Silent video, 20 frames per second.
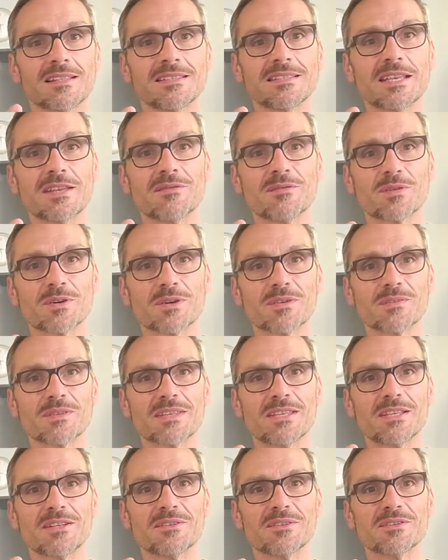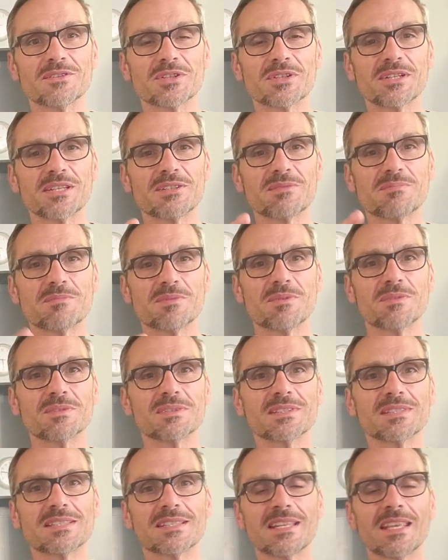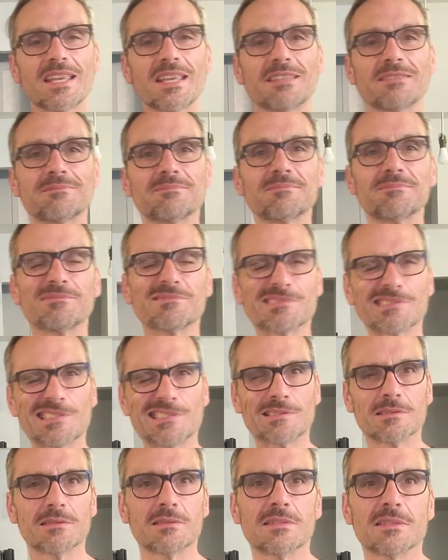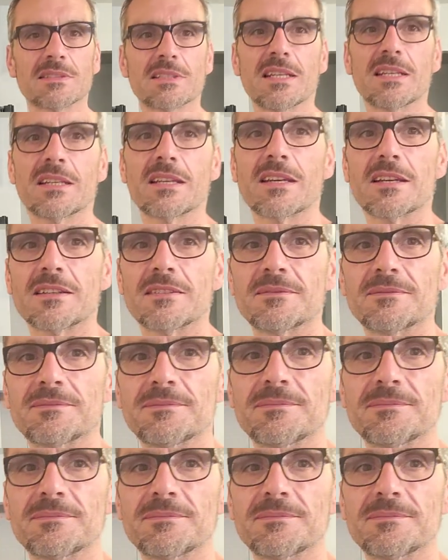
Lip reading: Day four of the keto journey today. Take care.